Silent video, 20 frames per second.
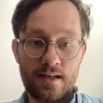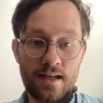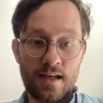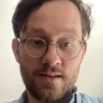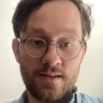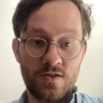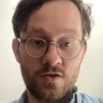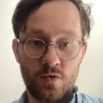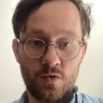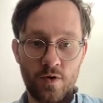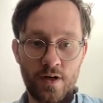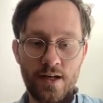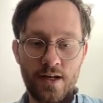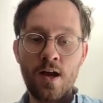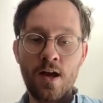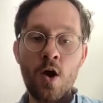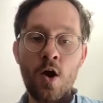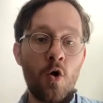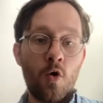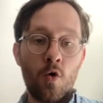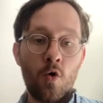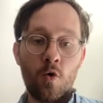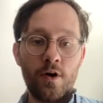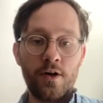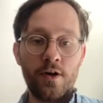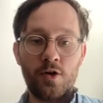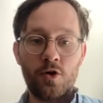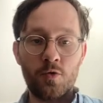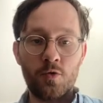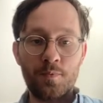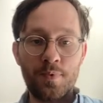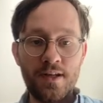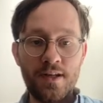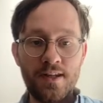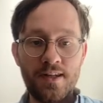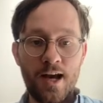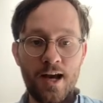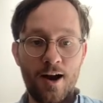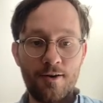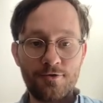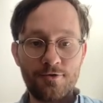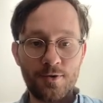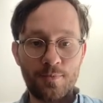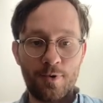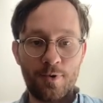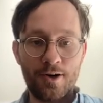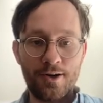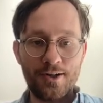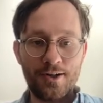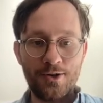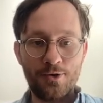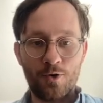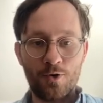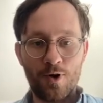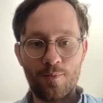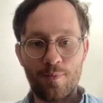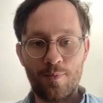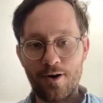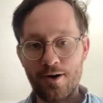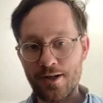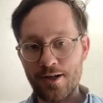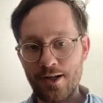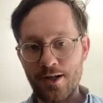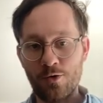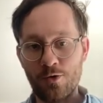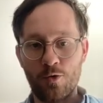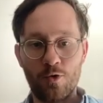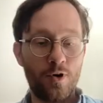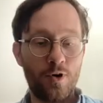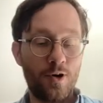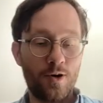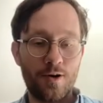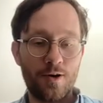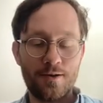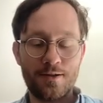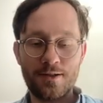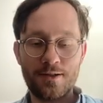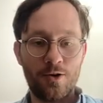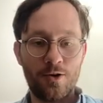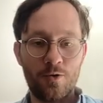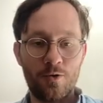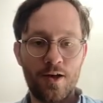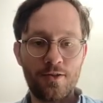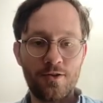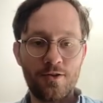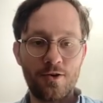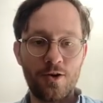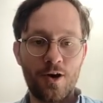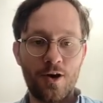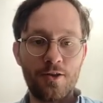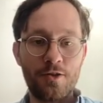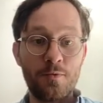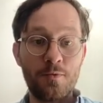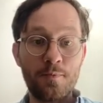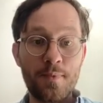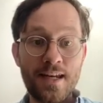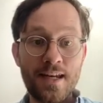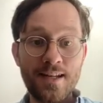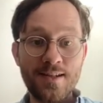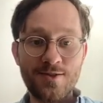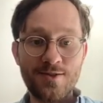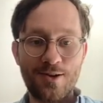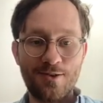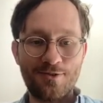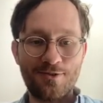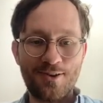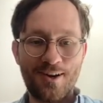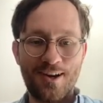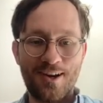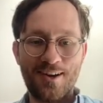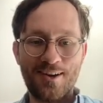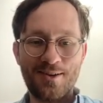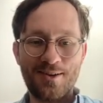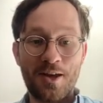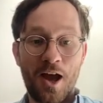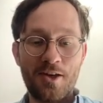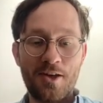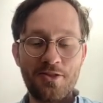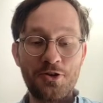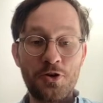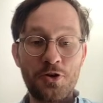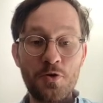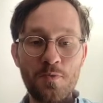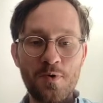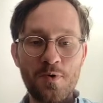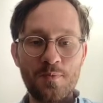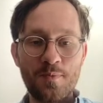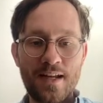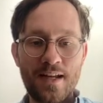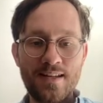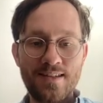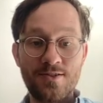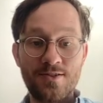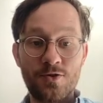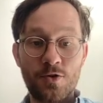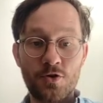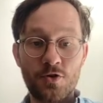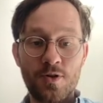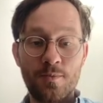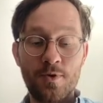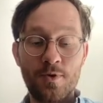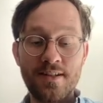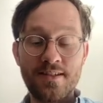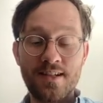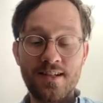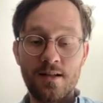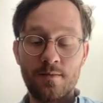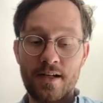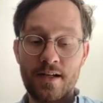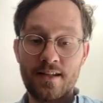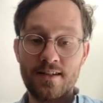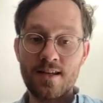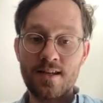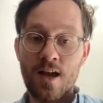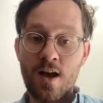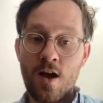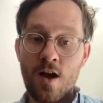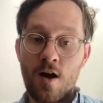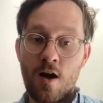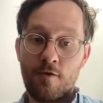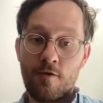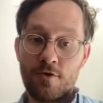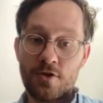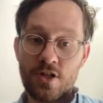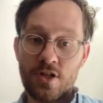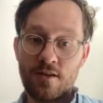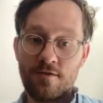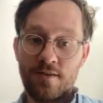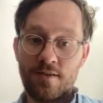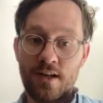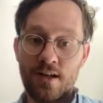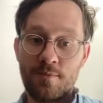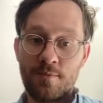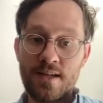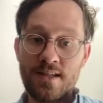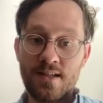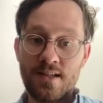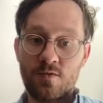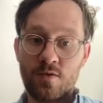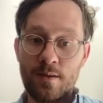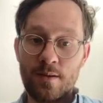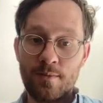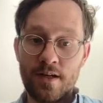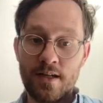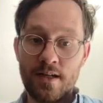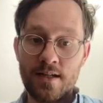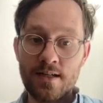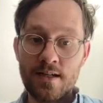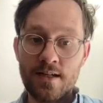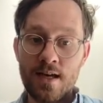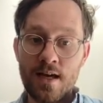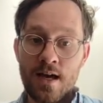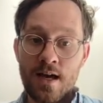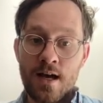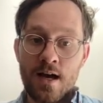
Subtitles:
is doing, or it could be the after party or a party or other means of other human means and social political means of achieving a peace agreement.